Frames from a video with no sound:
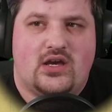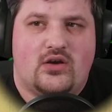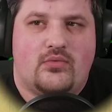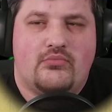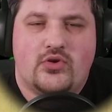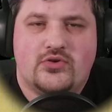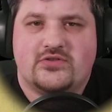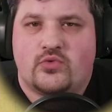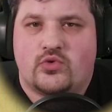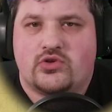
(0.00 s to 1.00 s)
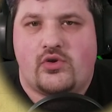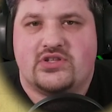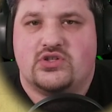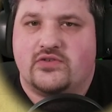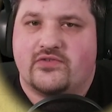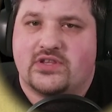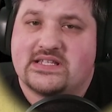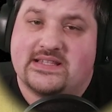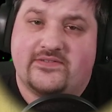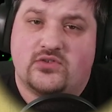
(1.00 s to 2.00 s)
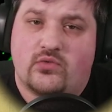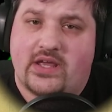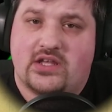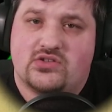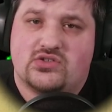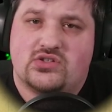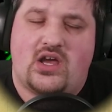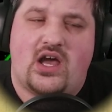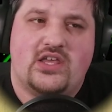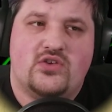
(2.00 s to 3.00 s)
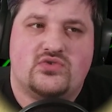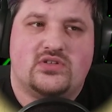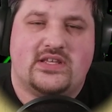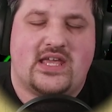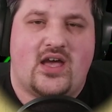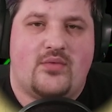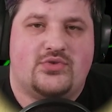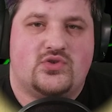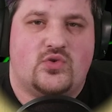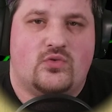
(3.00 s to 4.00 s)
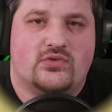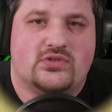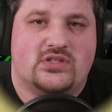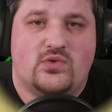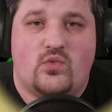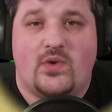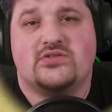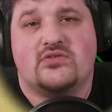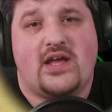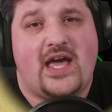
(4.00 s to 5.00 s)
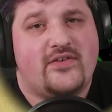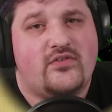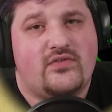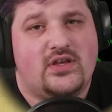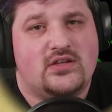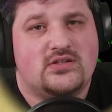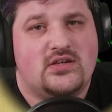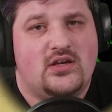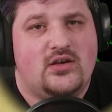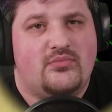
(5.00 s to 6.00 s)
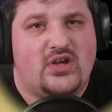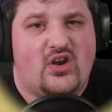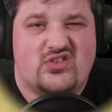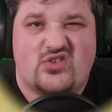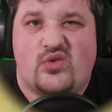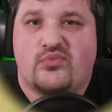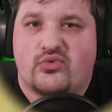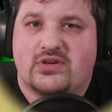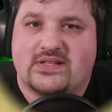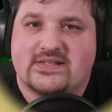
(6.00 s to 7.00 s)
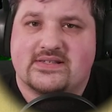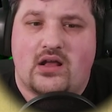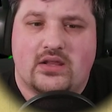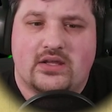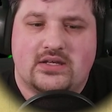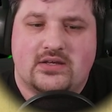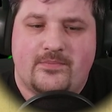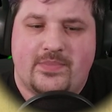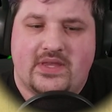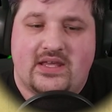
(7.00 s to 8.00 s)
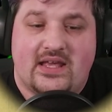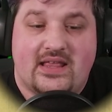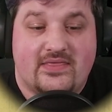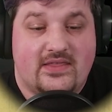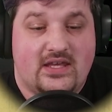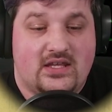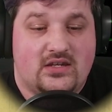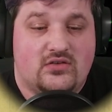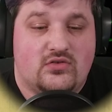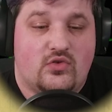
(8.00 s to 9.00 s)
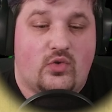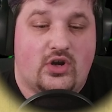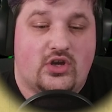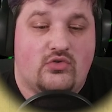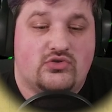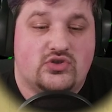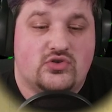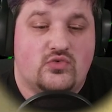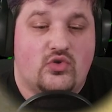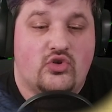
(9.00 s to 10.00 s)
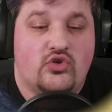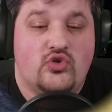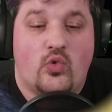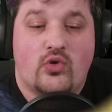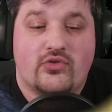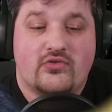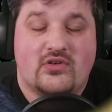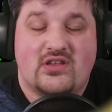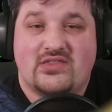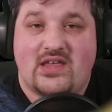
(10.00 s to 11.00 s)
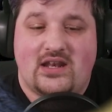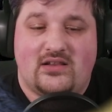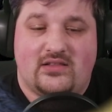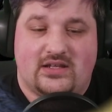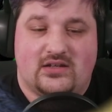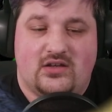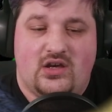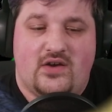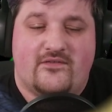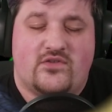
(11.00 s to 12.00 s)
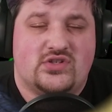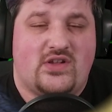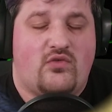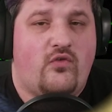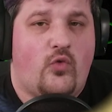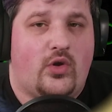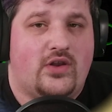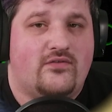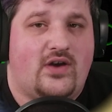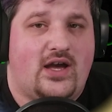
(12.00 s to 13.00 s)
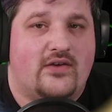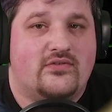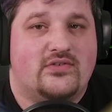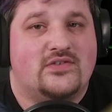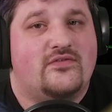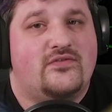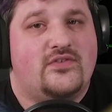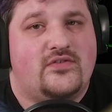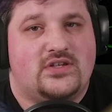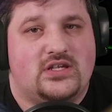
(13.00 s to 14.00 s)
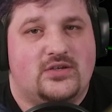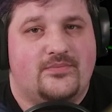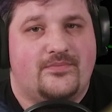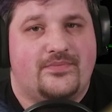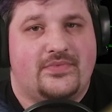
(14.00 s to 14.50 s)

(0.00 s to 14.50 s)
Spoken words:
Now, most of Mordona is good for this level range. I usually capture towards the western half of it, but it's all pretty solid. And then you want to go to Northern Thanolin for level 45 to 50.